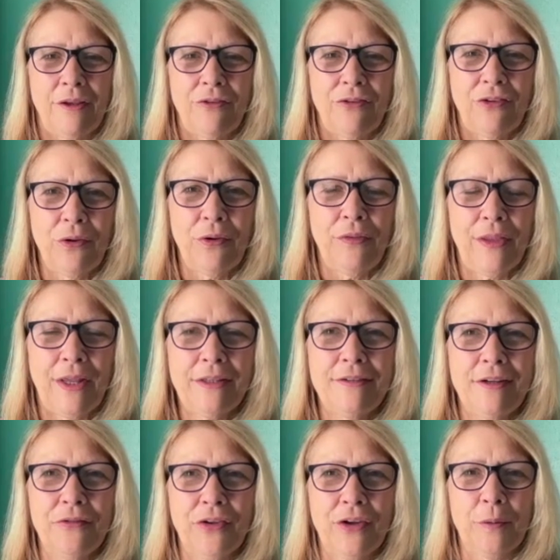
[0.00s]
So that
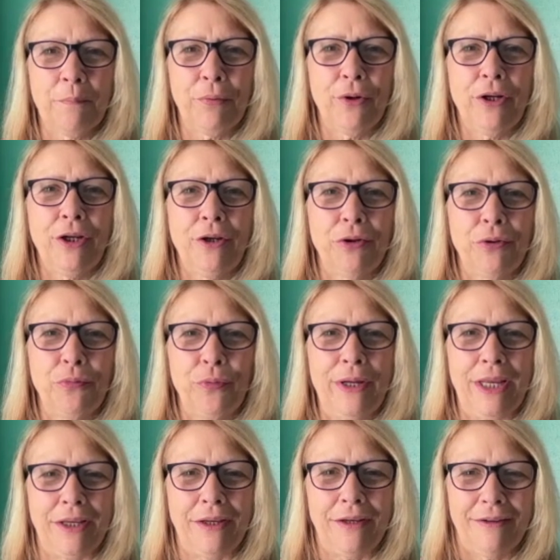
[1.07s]
sounds like a pretty good
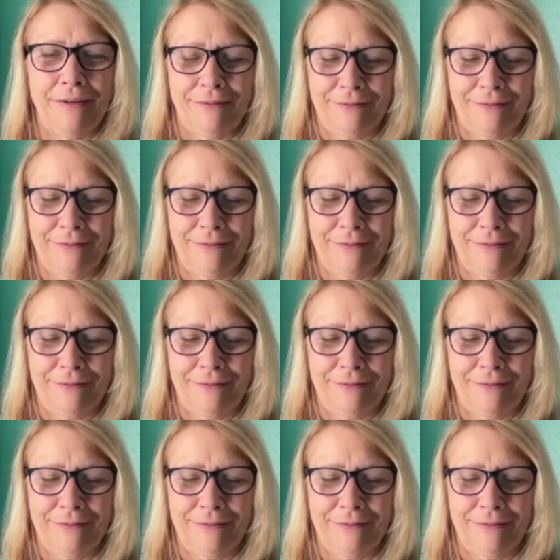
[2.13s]
week.